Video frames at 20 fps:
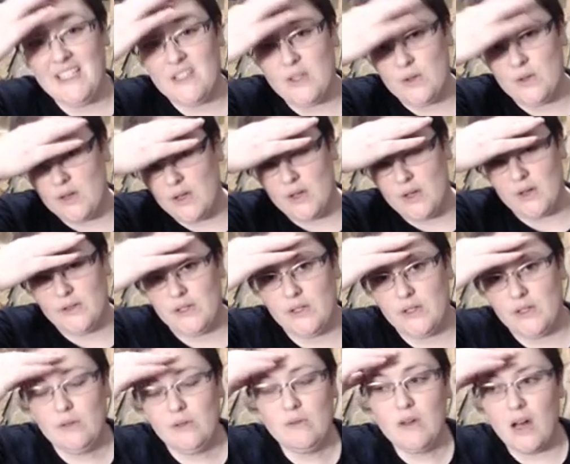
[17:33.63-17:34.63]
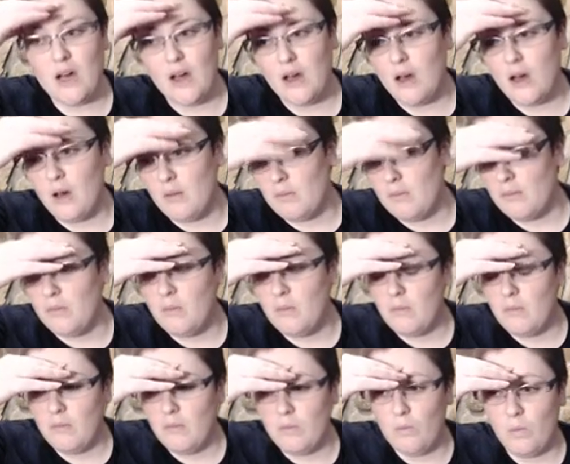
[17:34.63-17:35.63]
you can go to.
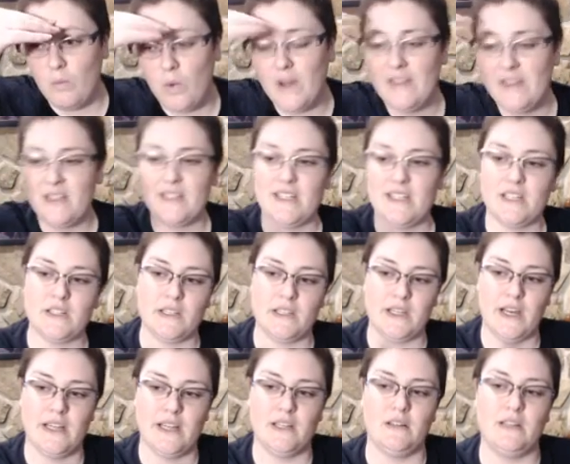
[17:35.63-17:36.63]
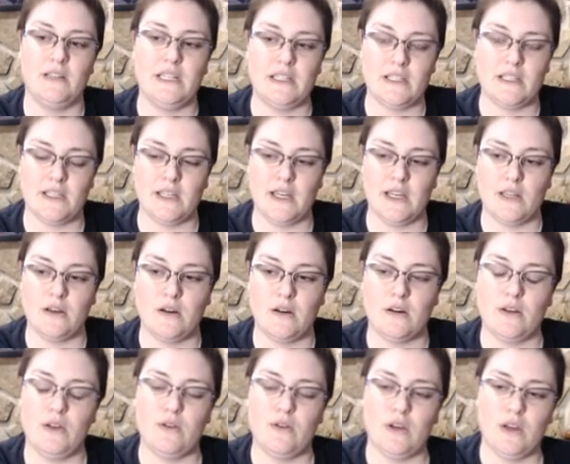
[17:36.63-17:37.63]
One that's actually kind of linked together.
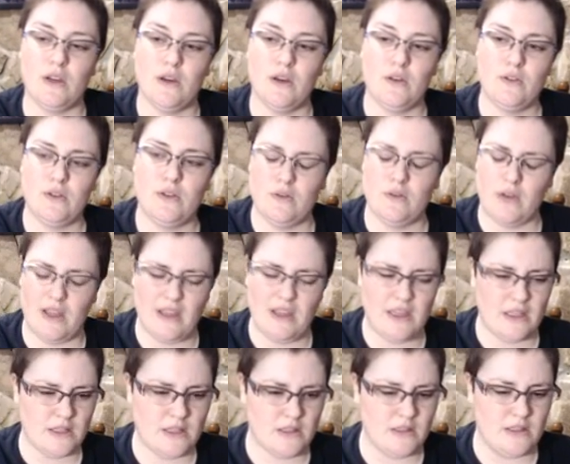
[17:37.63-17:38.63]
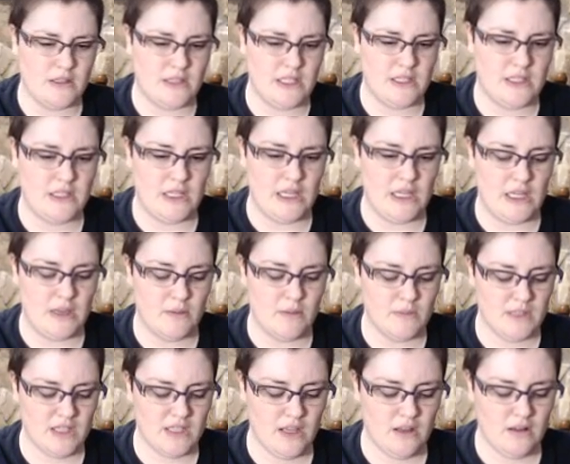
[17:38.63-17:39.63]
You can go to, I think it's
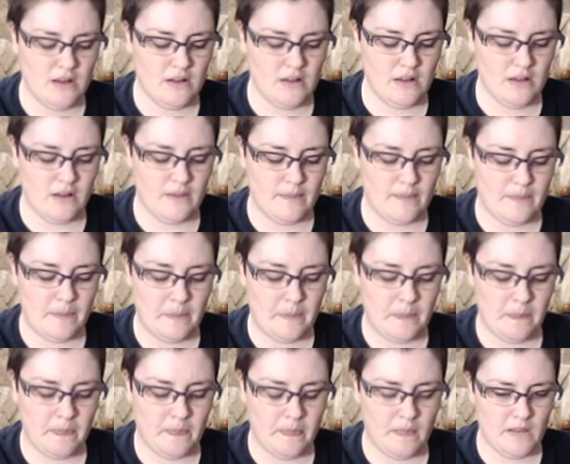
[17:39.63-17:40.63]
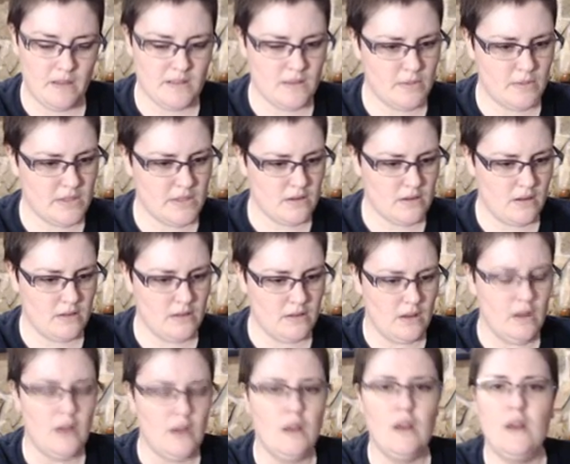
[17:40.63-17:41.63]
DM's Guild. Is that what it's called?
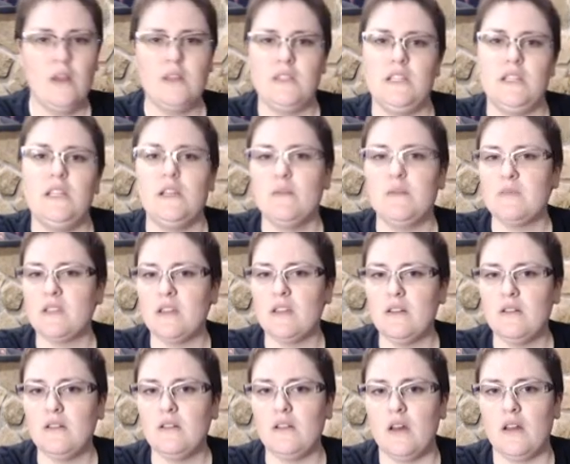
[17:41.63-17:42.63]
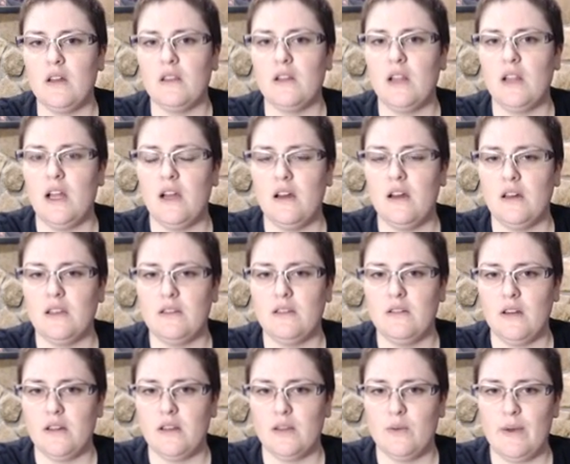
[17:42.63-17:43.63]
Mm-hmm. DM's Guild on
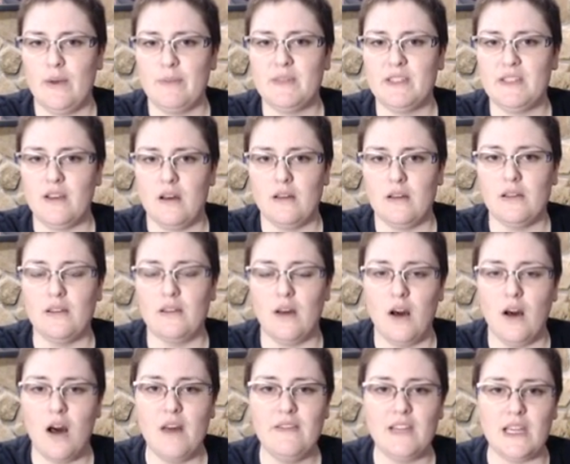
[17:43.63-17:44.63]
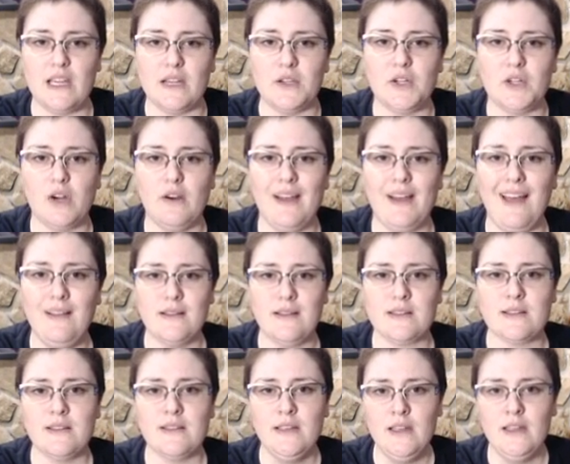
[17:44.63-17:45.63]
the webs on the internets.